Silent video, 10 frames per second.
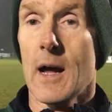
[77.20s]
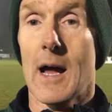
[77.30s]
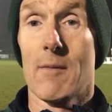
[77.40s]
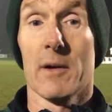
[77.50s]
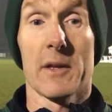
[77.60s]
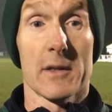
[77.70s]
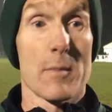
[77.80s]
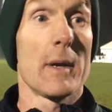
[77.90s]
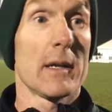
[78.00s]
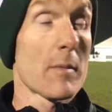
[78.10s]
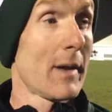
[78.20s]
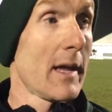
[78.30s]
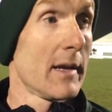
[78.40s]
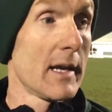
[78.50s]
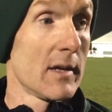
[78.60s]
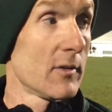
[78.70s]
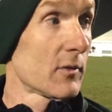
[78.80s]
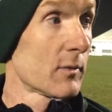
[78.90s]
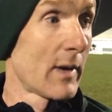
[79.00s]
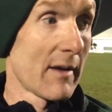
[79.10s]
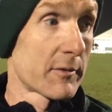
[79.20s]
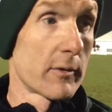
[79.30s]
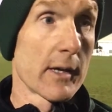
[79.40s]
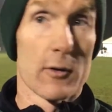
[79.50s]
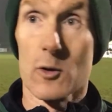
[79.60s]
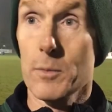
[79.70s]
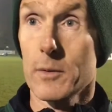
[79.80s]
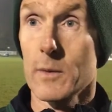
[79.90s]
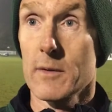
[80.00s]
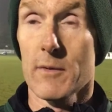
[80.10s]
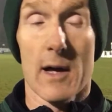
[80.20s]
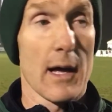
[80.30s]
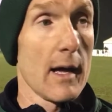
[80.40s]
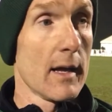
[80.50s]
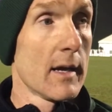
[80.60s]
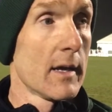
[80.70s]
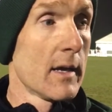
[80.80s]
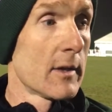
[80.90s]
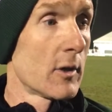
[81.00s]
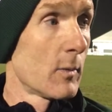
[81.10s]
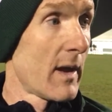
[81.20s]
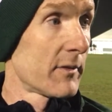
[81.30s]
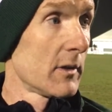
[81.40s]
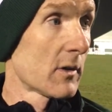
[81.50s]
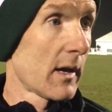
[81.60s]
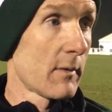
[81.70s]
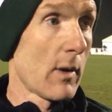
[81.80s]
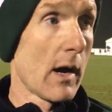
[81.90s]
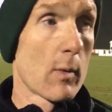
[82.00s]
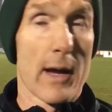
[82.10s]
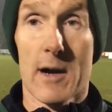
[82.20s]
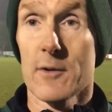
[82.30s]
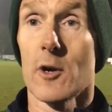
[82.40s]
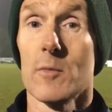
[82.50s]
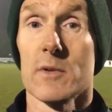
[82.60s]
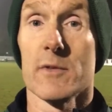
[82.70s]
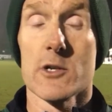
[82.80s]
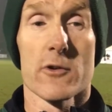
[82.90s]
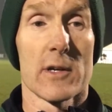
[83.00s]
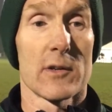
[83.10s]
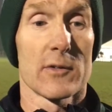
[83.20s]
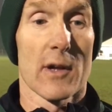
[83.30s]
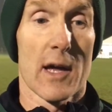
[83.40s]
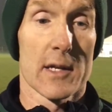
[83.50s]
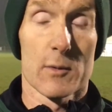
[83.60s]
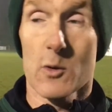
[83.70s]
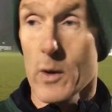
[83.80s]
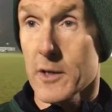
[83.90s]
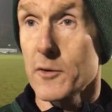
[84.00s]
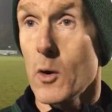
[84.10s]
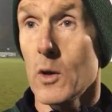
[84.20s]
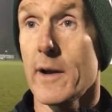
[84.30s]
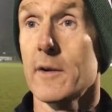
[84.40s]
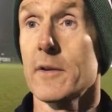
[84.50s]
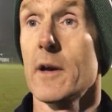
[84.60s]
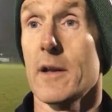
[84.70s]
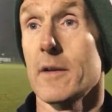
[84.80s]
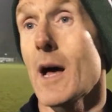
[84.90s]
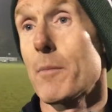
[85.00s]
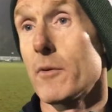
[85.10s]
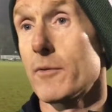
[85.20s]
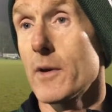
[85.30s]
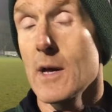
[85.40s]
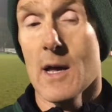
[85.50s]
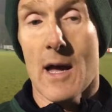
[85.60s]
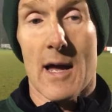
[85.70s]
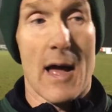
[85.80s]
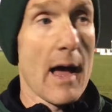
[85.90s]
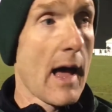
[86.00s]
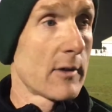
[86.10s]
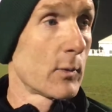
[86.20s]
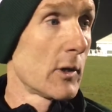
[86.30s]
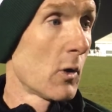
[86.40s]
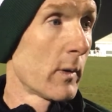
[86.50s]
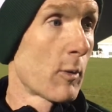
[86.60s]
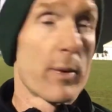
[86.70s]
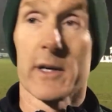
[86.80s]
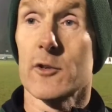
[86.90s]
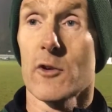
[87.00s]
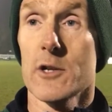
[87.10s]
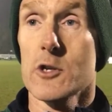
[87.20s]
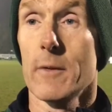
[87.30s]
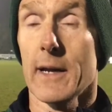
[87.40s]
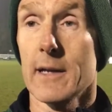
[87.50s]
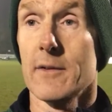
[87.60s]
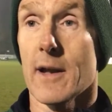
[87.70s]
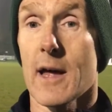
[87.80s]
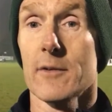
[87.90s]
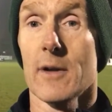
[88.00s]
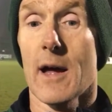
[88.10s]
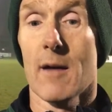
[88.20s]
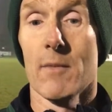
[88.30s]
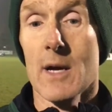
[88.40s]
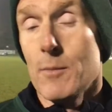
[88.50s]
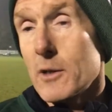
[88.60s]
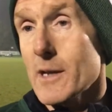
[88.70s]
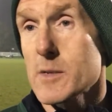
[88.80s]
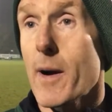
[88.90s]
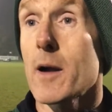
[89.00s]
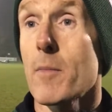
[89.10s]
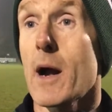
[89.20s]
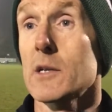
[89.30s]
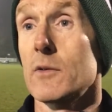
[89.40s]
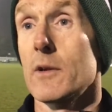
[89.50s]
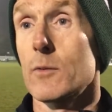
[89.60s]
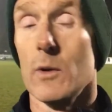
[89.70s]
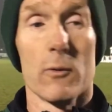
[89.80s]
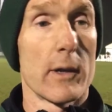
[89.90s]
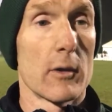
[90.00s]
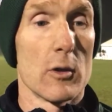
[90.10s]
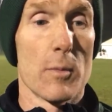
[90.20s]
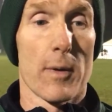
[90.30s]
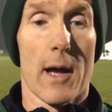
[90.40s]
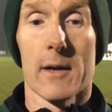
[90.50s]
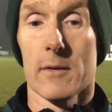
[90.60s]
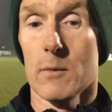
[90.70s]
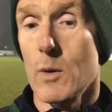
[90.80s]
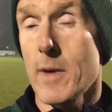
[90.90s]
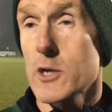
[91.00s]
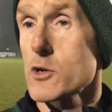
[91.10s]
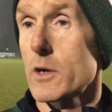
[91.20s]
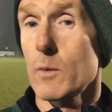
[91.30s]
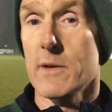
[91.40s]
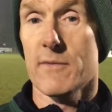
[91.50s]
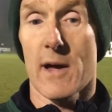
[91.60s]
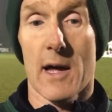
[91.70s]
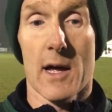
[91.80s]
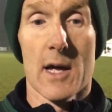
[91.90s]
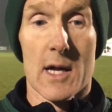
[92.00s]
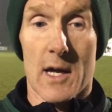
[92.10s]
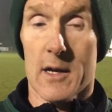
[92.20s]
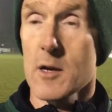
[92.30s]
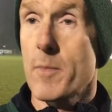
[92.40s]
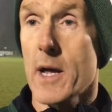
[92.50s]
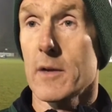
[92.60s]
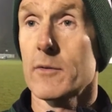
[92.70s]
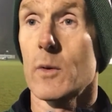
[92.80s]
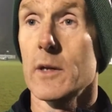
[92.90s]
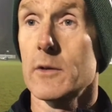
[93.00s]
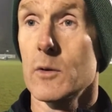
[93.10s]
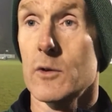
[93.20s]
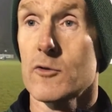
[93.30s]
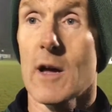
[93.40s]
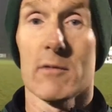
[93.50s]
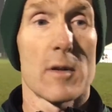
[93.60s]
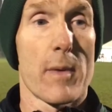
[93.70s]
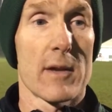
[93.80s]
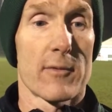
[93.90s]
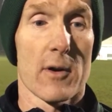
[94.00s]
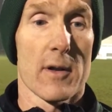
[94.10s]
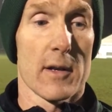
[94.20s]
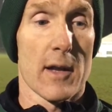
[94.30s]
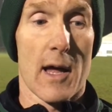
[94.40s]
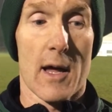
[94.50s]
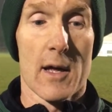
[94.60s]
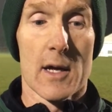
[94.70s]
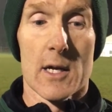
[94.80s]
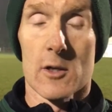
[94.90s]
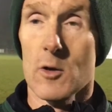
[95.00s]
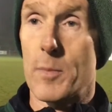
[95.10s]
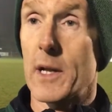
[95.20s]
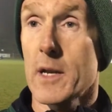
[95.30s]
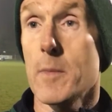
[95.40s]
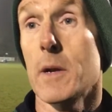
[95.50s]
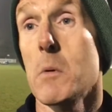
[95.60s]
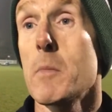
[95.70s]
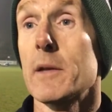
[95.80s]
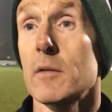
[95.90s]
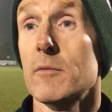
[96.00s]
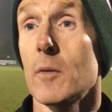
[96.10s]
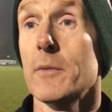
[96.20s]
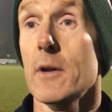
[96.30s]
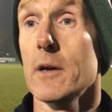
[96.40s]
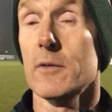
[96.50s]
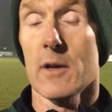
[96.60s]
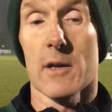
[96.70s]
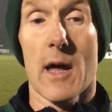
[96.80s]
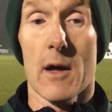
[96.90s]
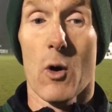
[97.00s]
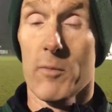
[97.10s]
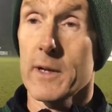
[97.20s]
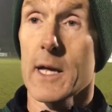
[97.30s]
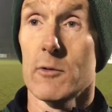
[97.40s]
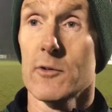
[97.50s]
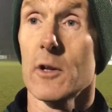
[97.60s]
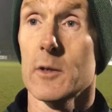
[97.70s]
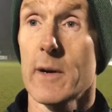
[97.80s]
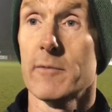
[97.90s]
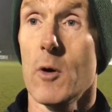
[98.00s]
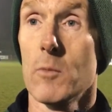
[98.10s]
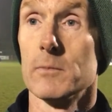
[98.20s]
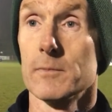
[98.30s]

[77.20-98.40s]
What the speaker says: I think the immediate plan is we have to regroup. We have to look at how we are in terms of injuries. There was quite a toll there tonight on top of, as we know, we were pretty stretched going into that. But look, that's part and parcel of it. We'll regroup and we'll make sure that we've got a competitive 22 to travel to Bedford and build on a bit of momentum from tonight and hopefully get a result away from